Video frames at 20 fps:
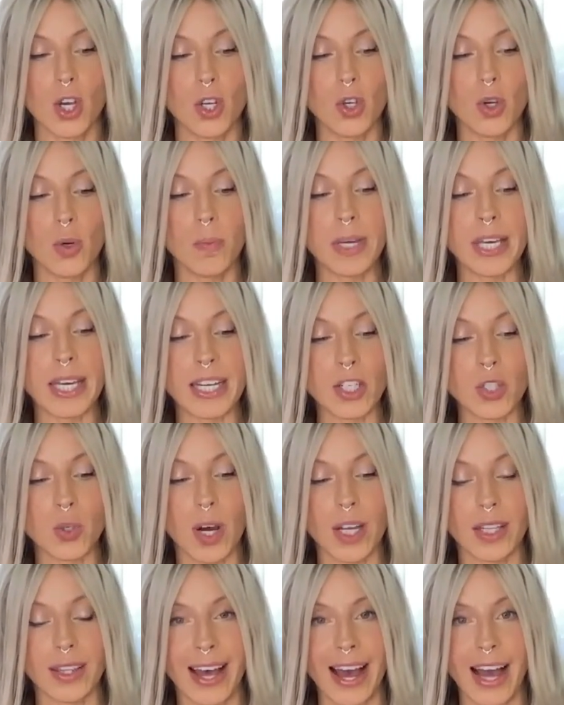You begin
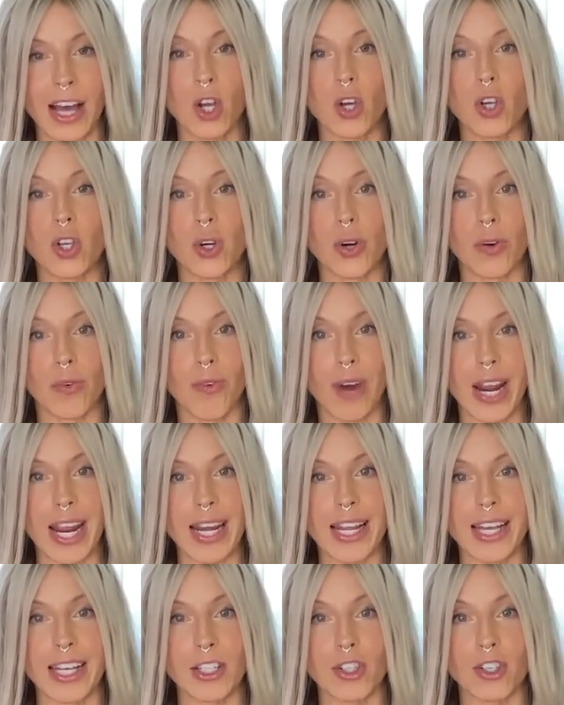to unlock your
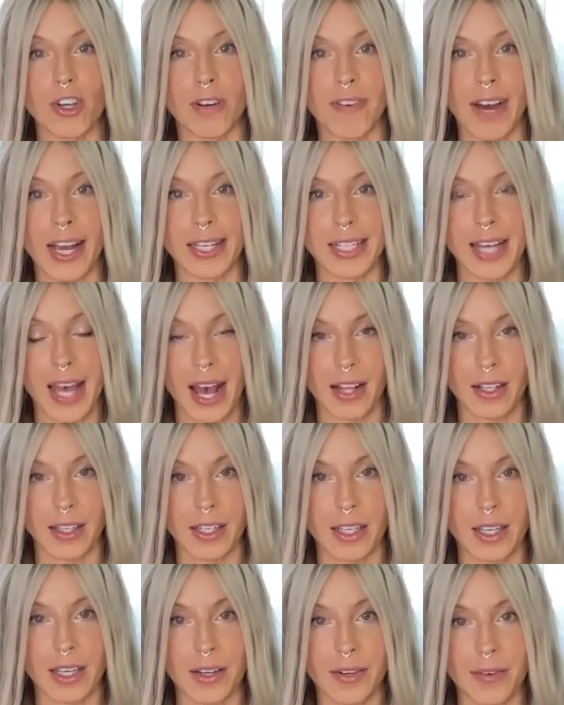radiance, your
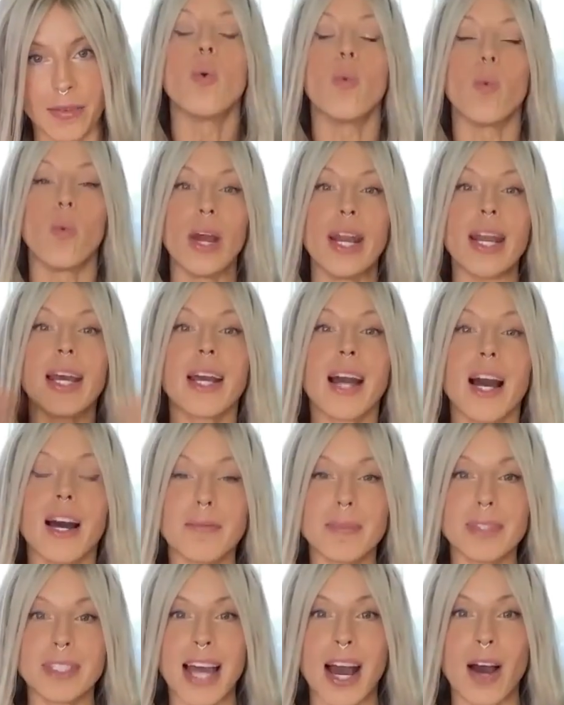vitality. When it
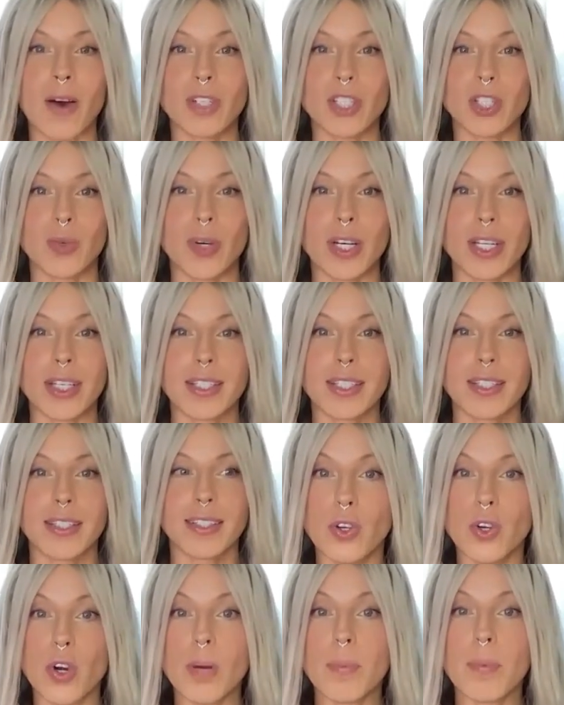comes down to it,
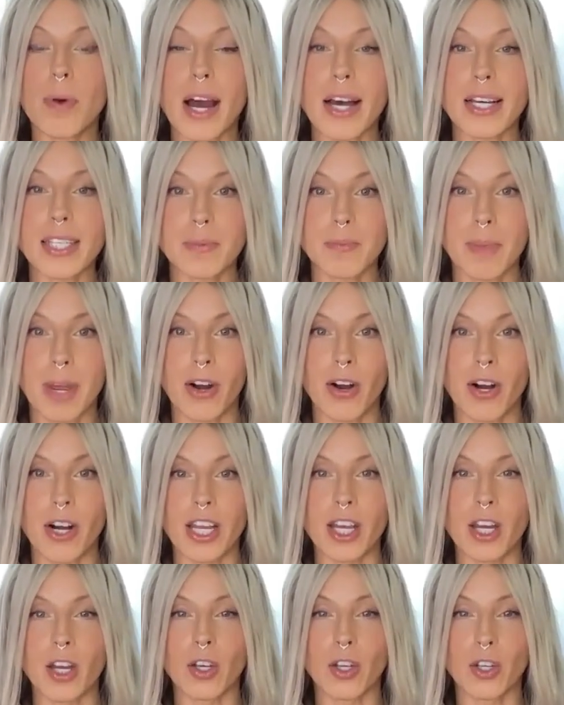your
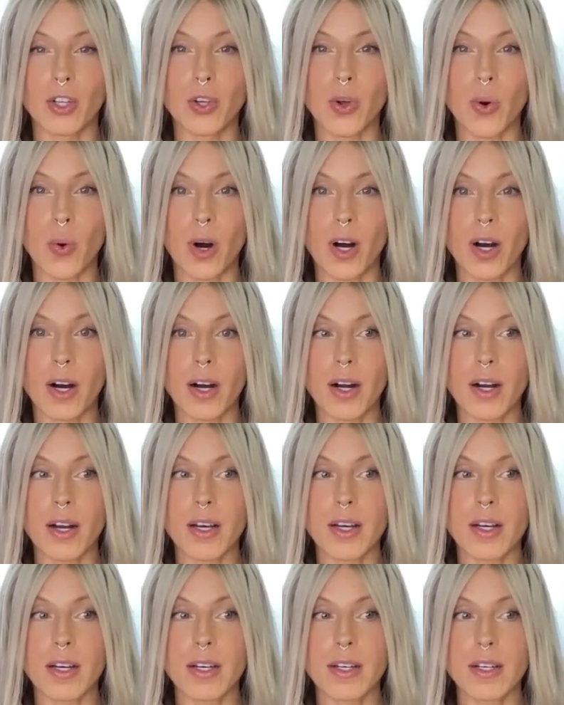prosperity, your
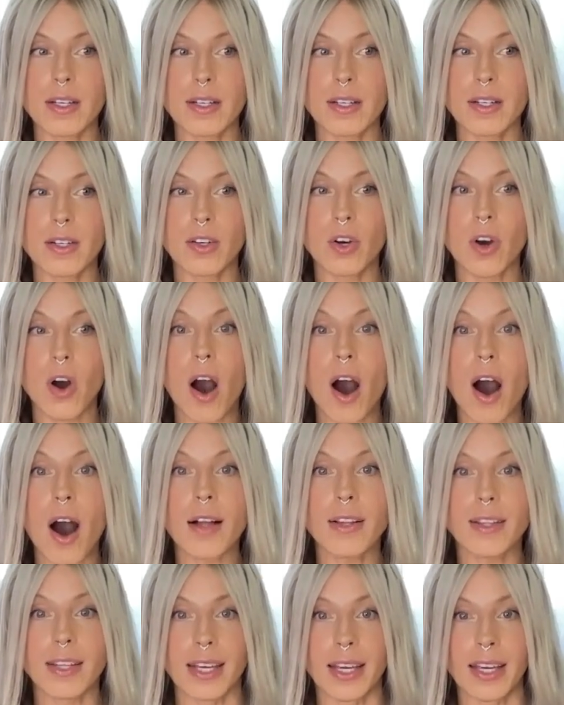
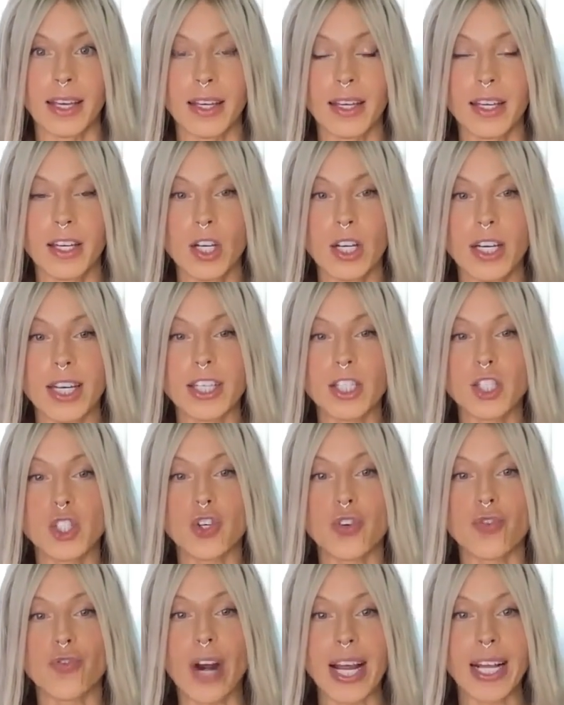calling is
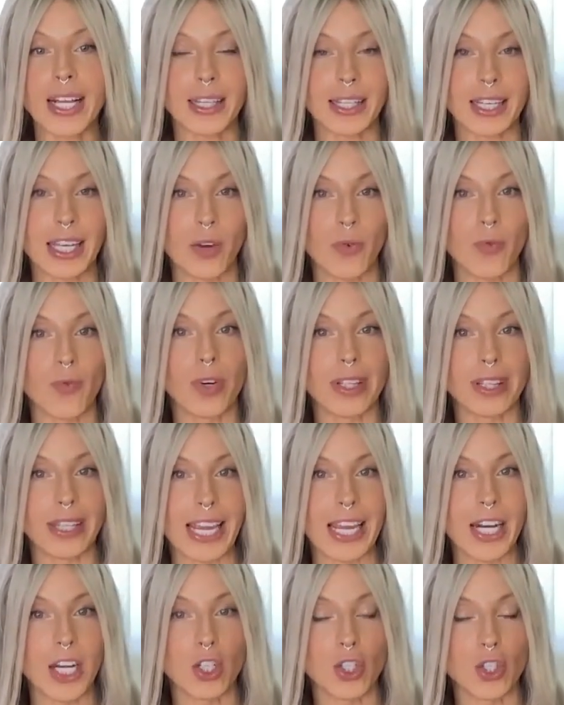directly
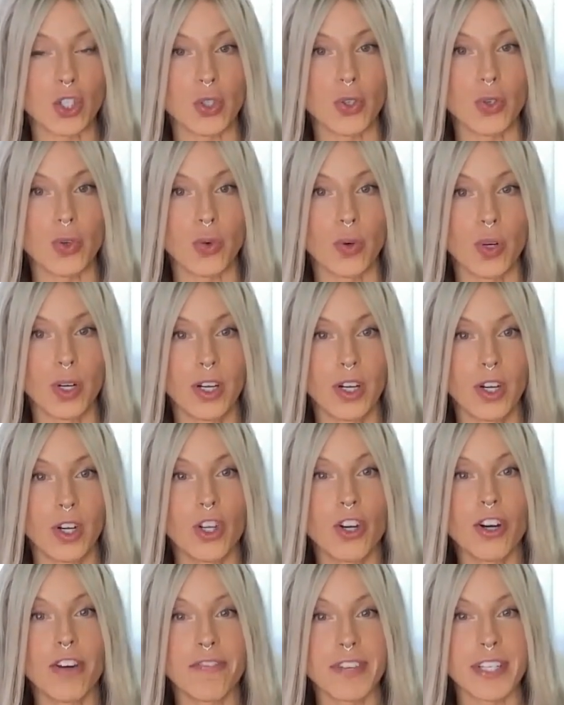related to
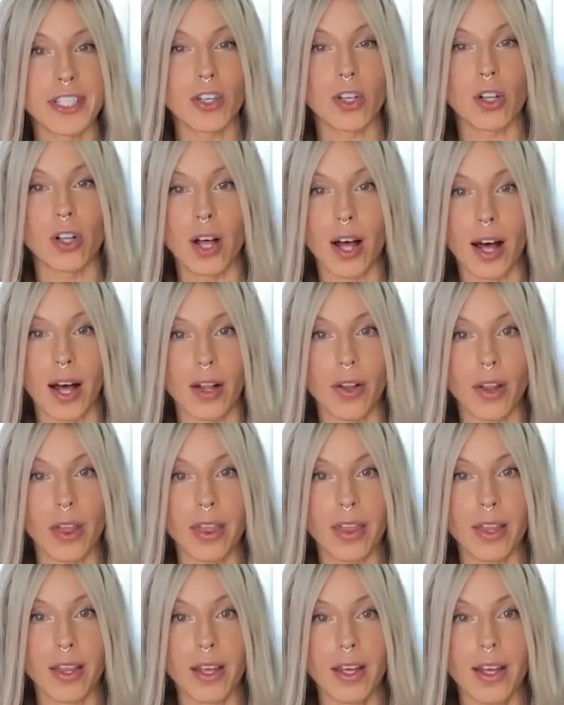your physical
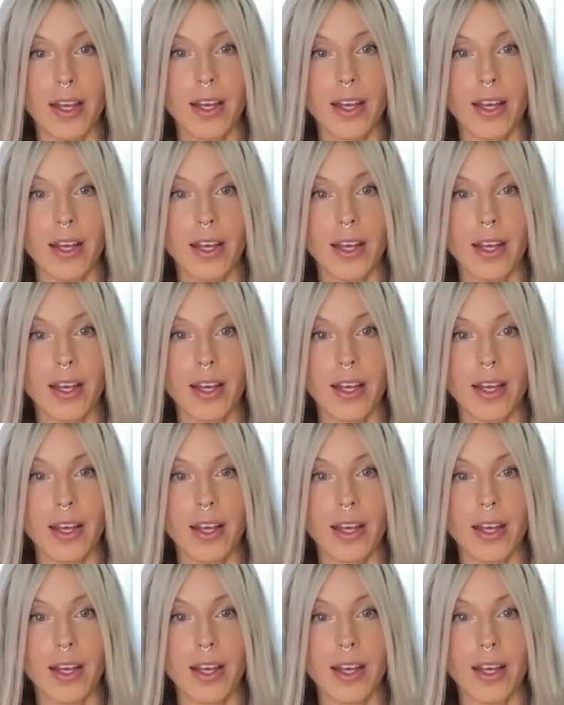health,